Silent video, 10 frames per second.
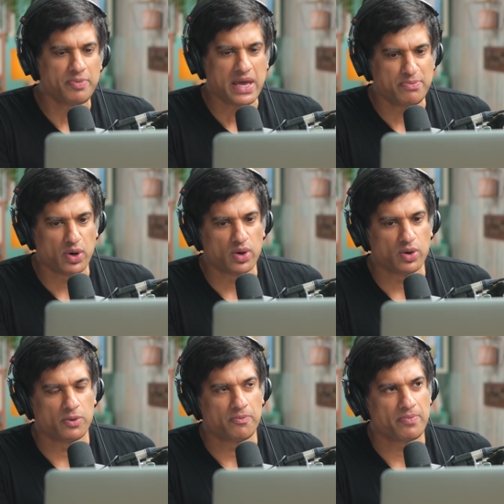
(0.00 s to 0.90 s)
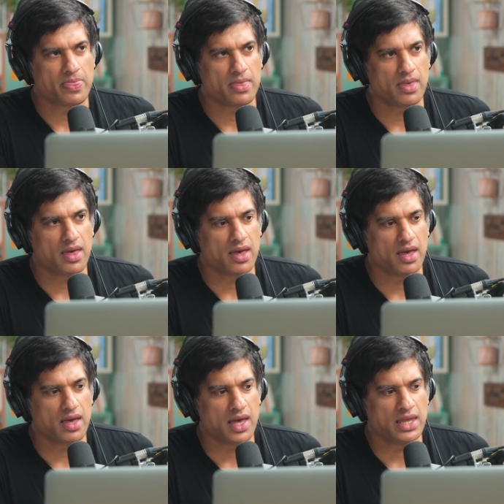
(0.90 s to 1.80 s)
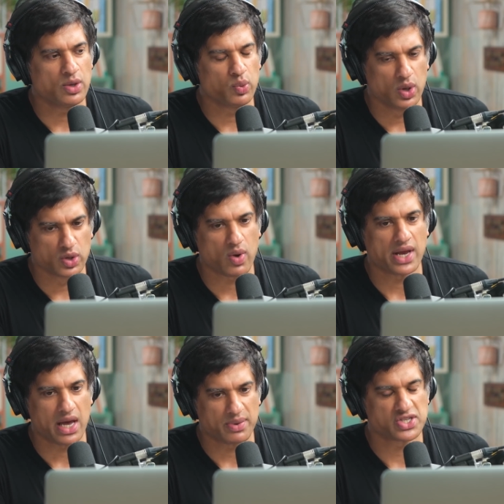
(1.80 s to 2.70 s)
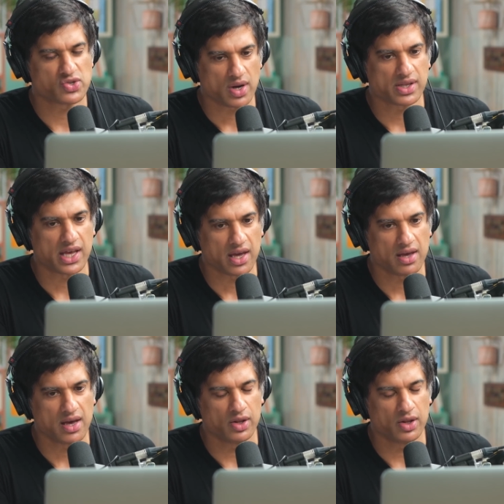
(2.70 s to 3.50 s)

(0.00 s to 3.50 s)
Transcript: of people in the world right now are struggling.